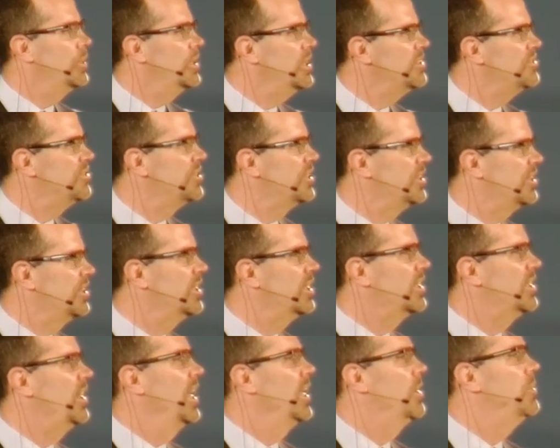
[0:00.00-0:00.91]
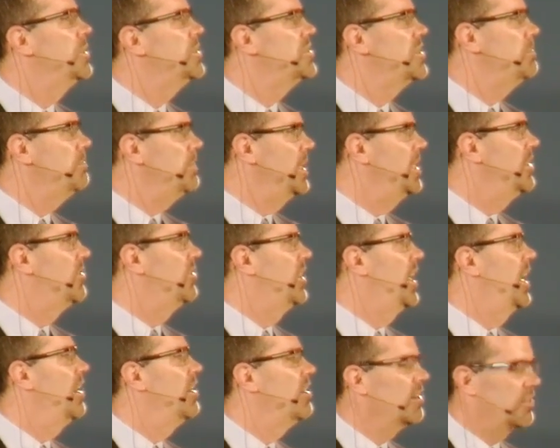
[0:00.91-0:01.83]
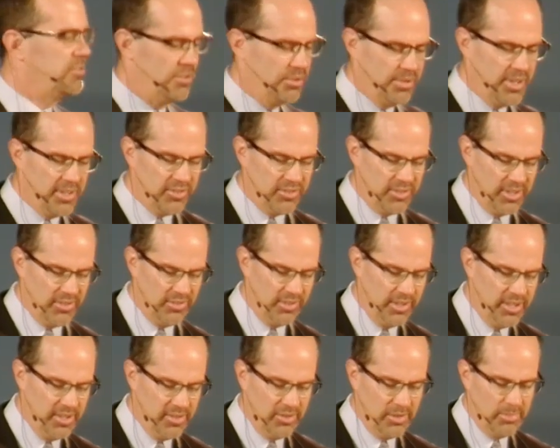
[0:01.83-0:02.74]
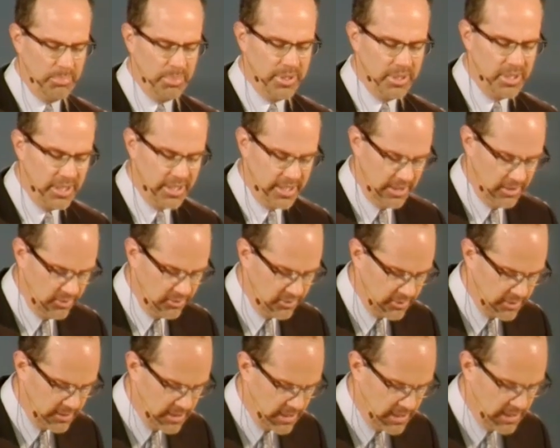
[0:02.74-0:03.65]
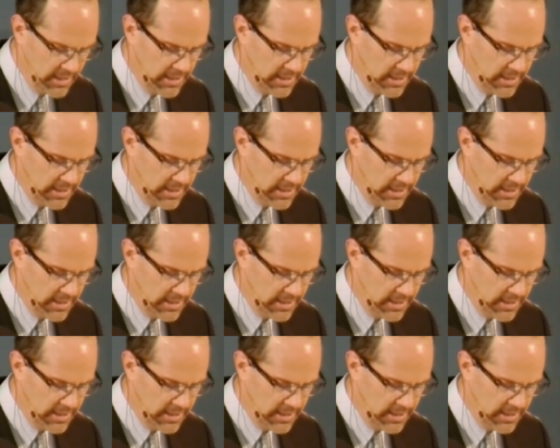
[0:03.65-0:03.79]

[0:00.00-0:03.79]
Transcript: what he should look like, what should be his characteristics and his abilities.